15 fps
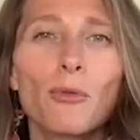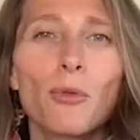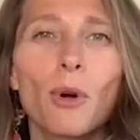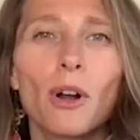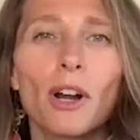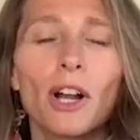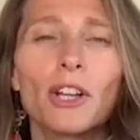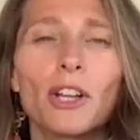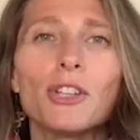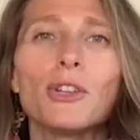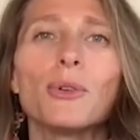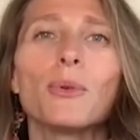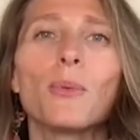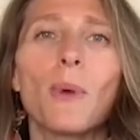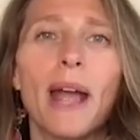for a
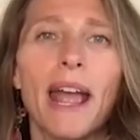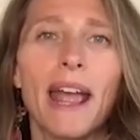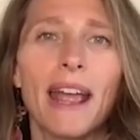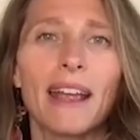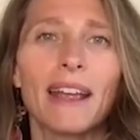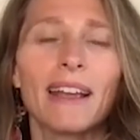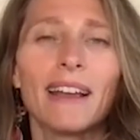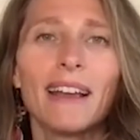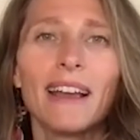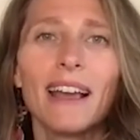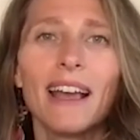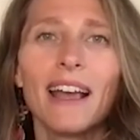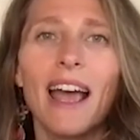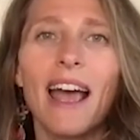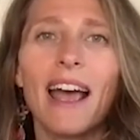new way
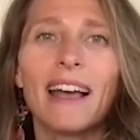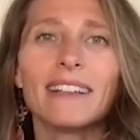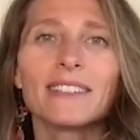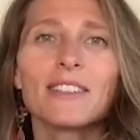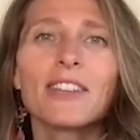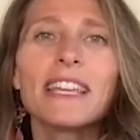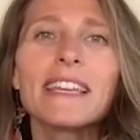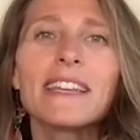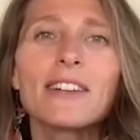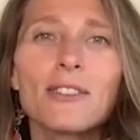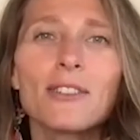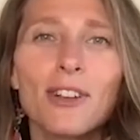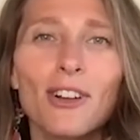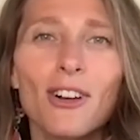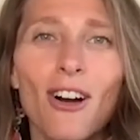and
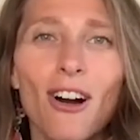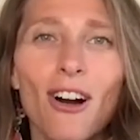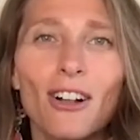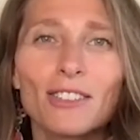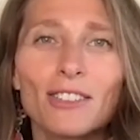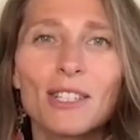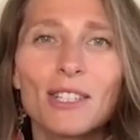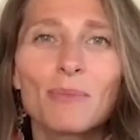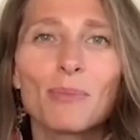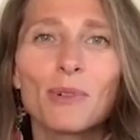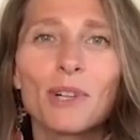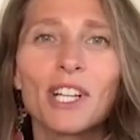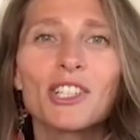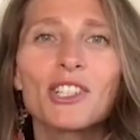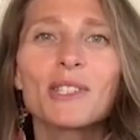hear the call to
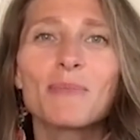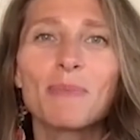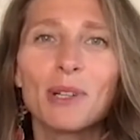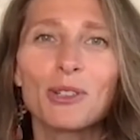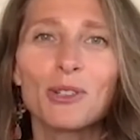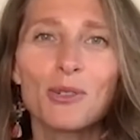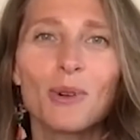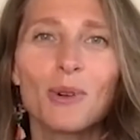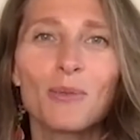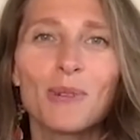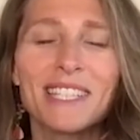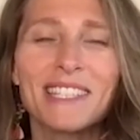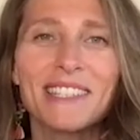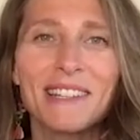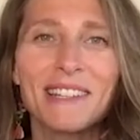bridge spiritual
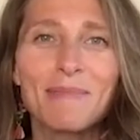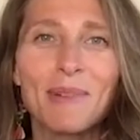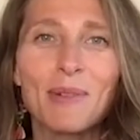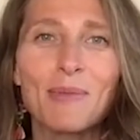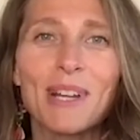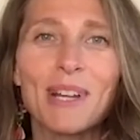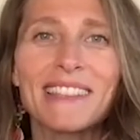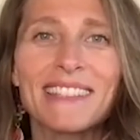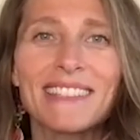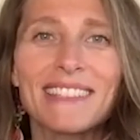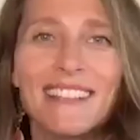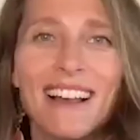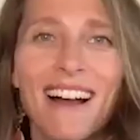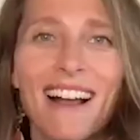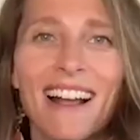wisdom with
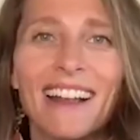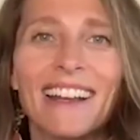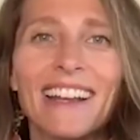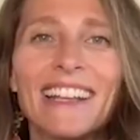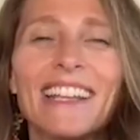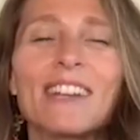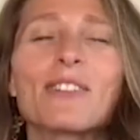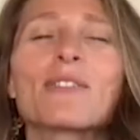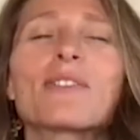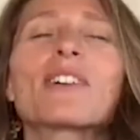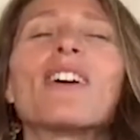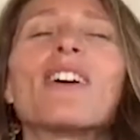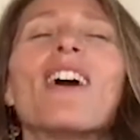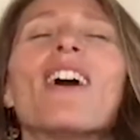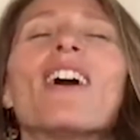design. Hear the
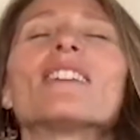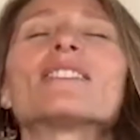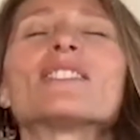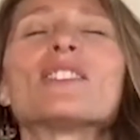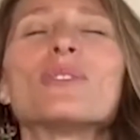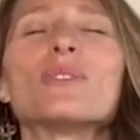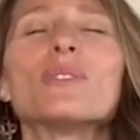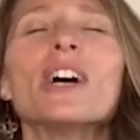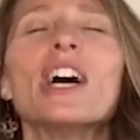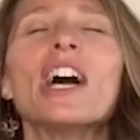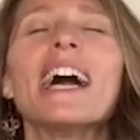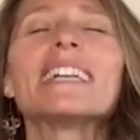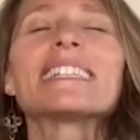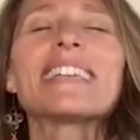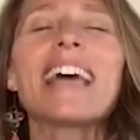call to
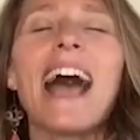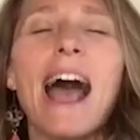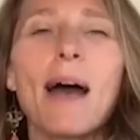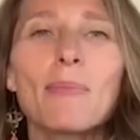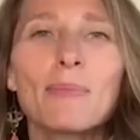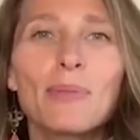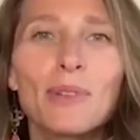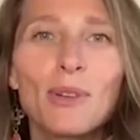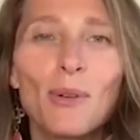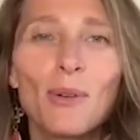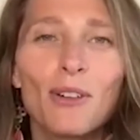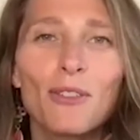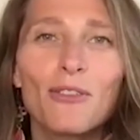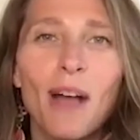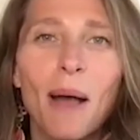tap
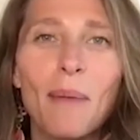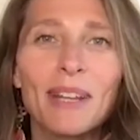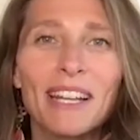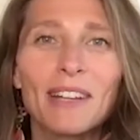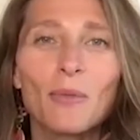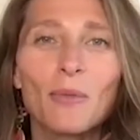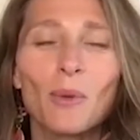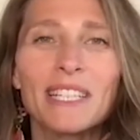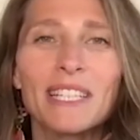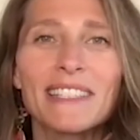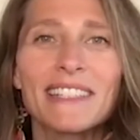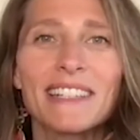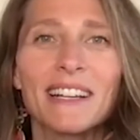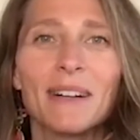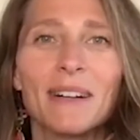your feminine
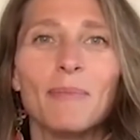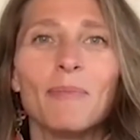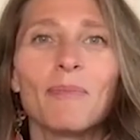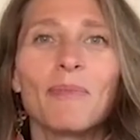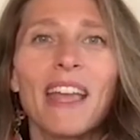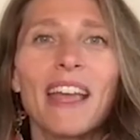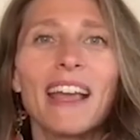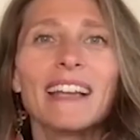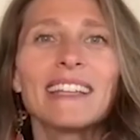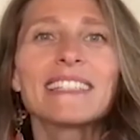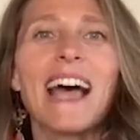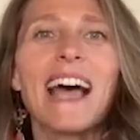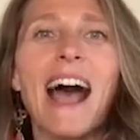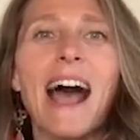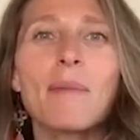wisdom,
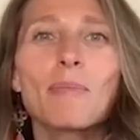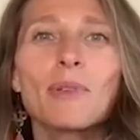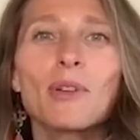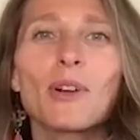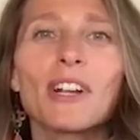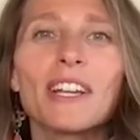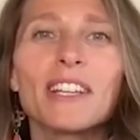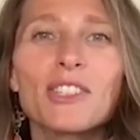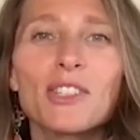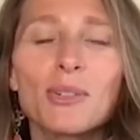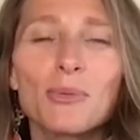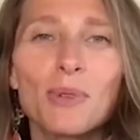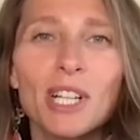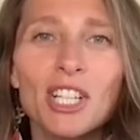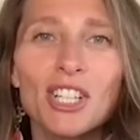tap your
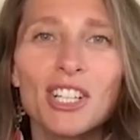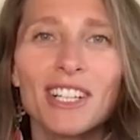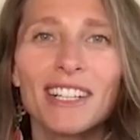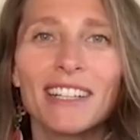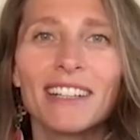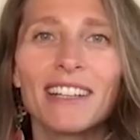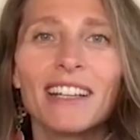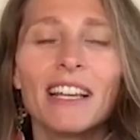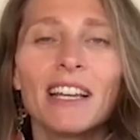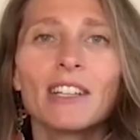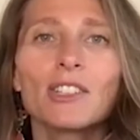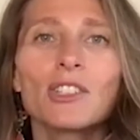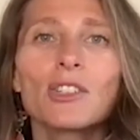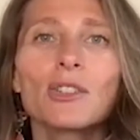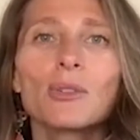intuition,
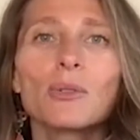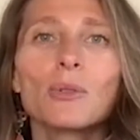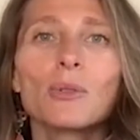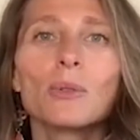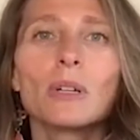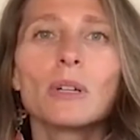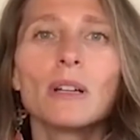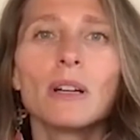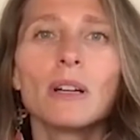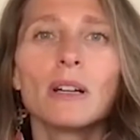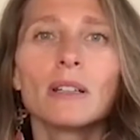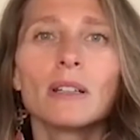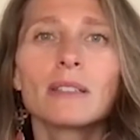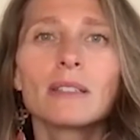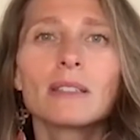to
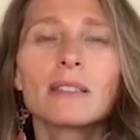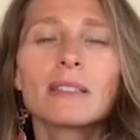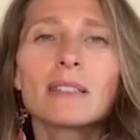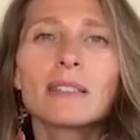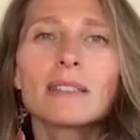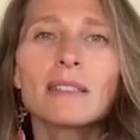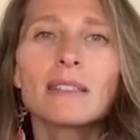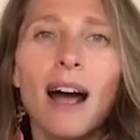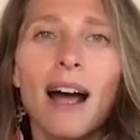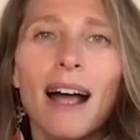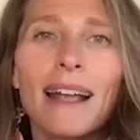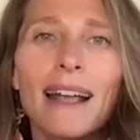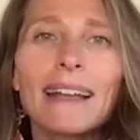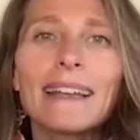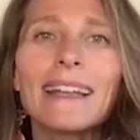
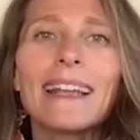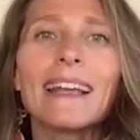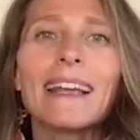design